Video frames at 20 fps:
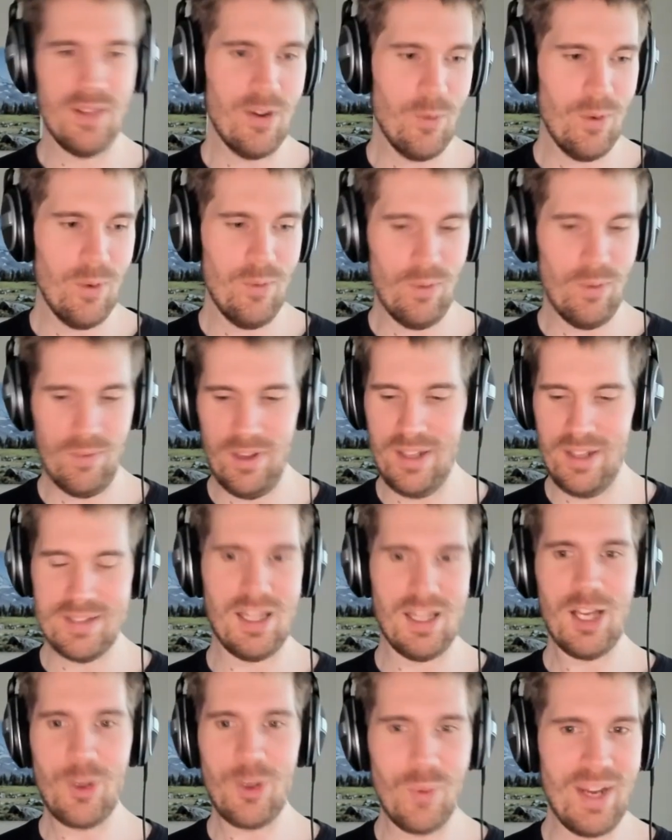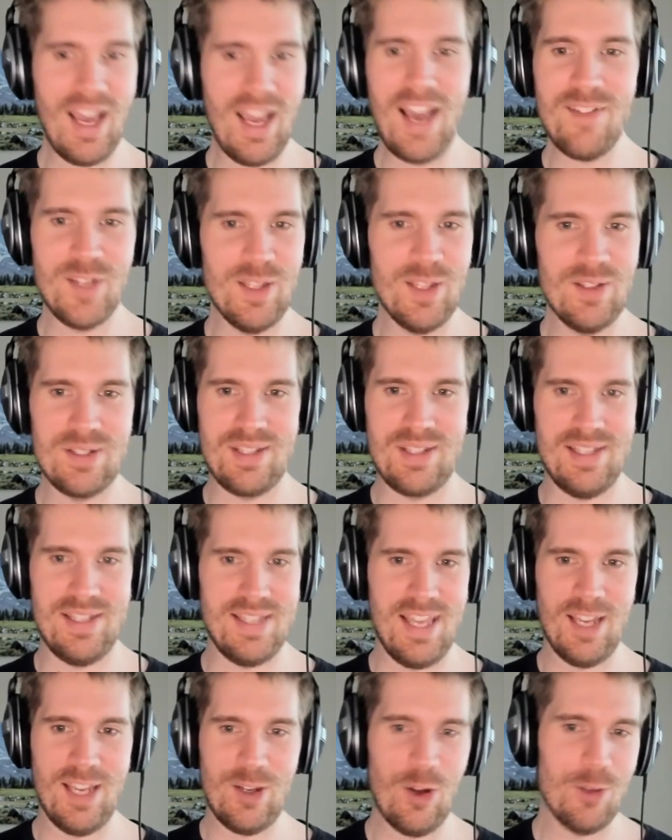well, as luck would have it, there's this
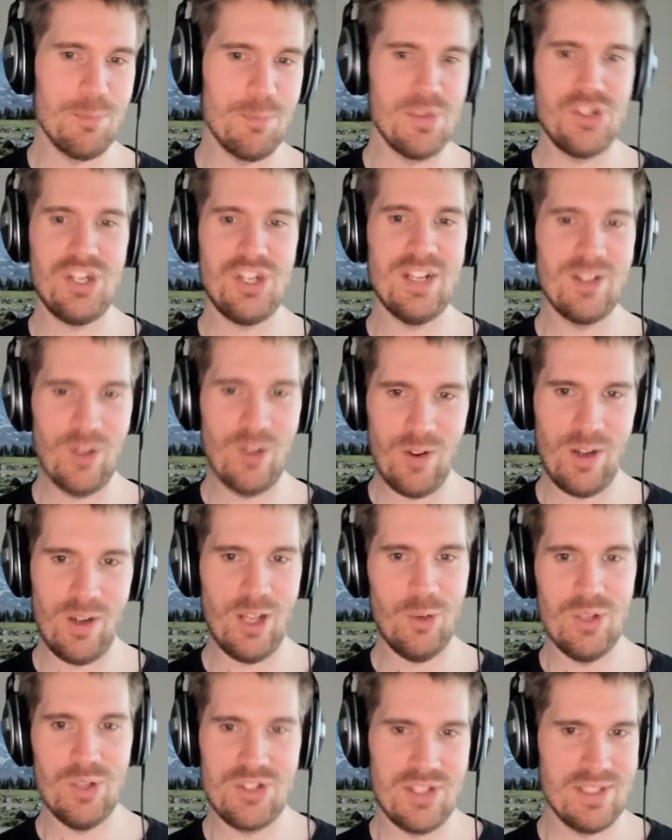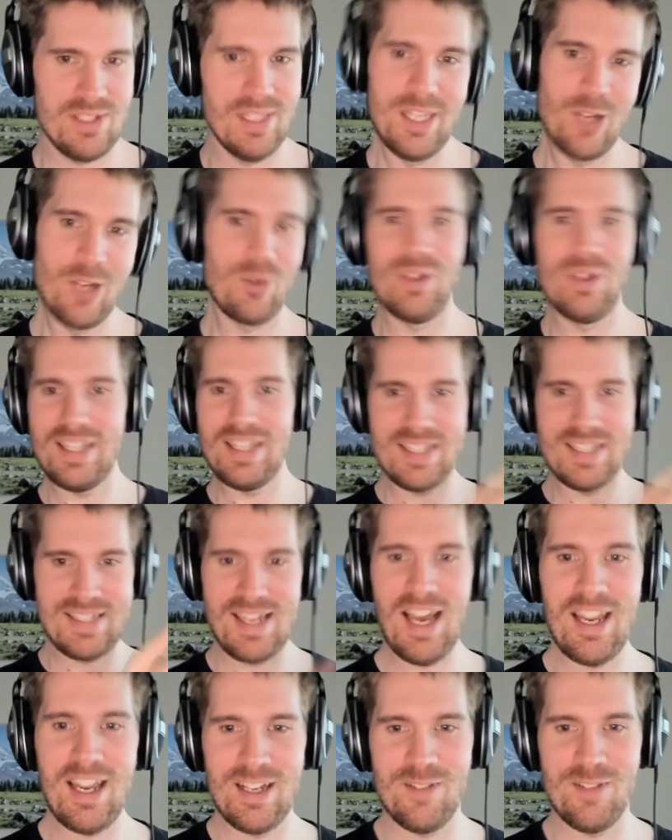thing called machine learning, which is literally
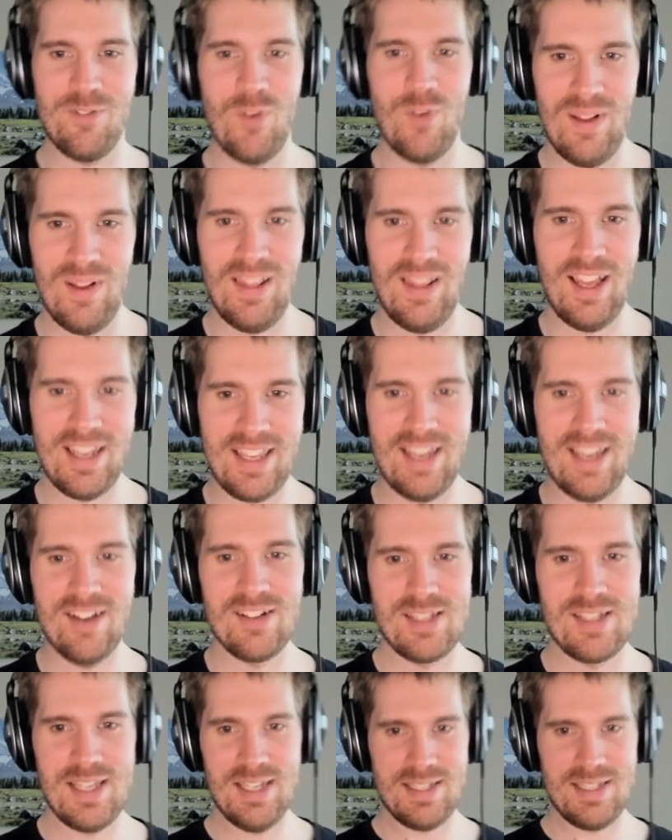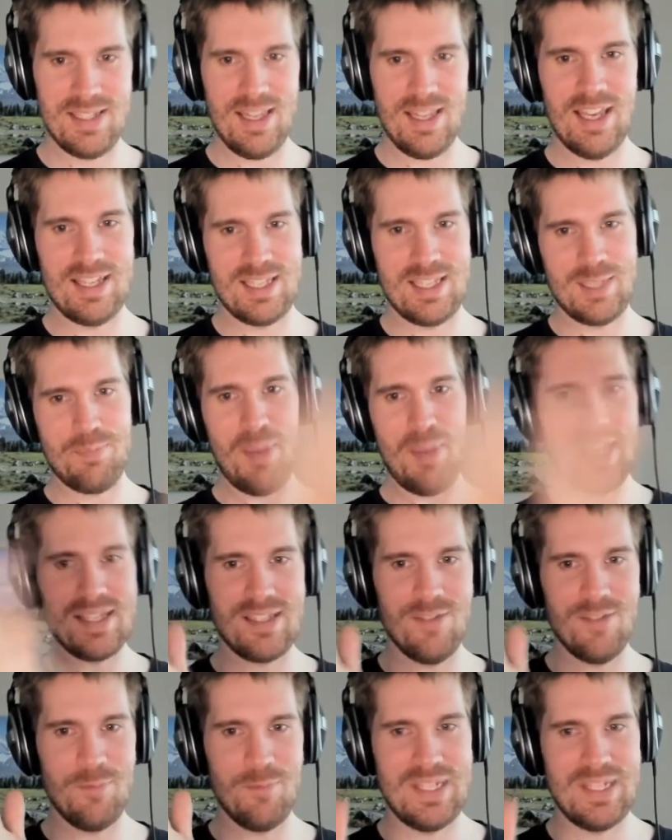designed for like, here's this like space
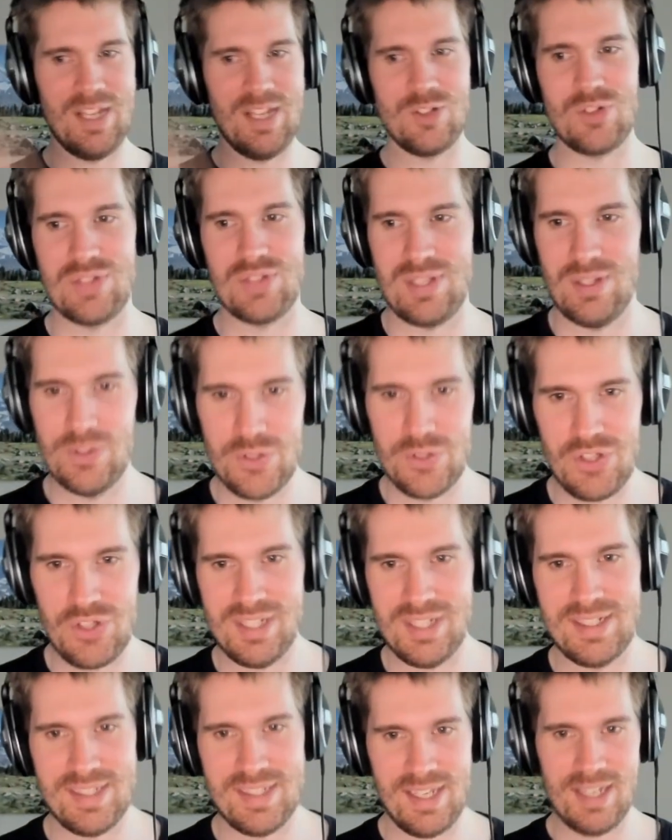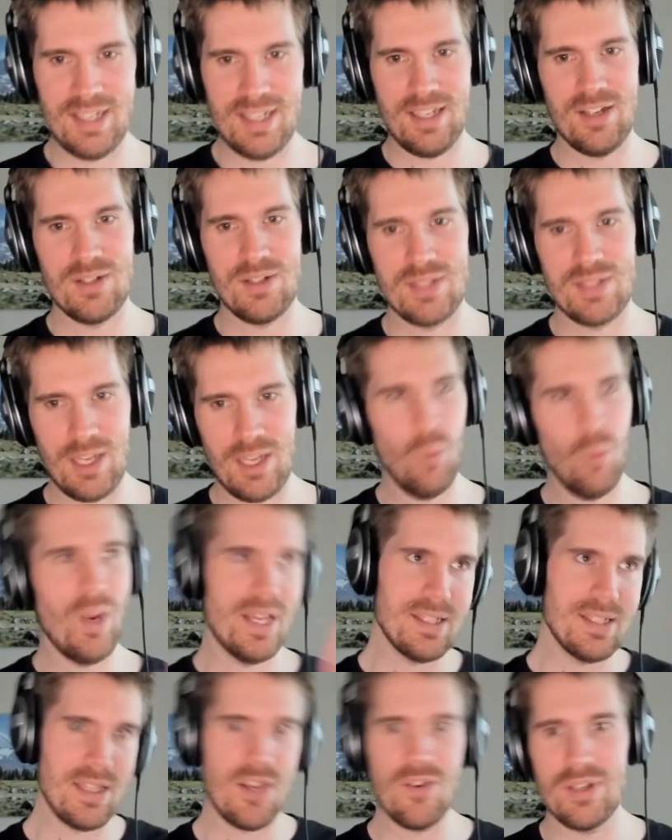of potential solutions, and here's like
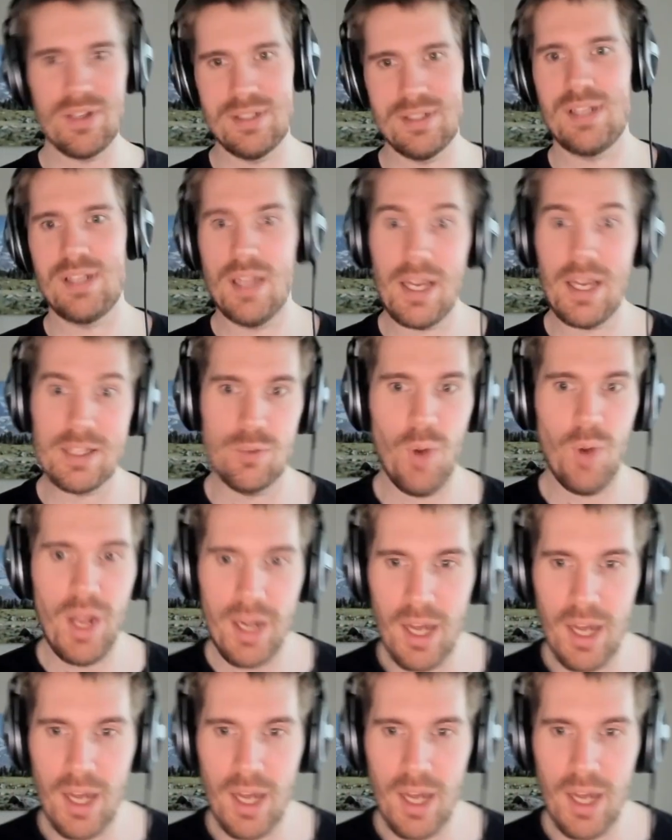ways that you can select one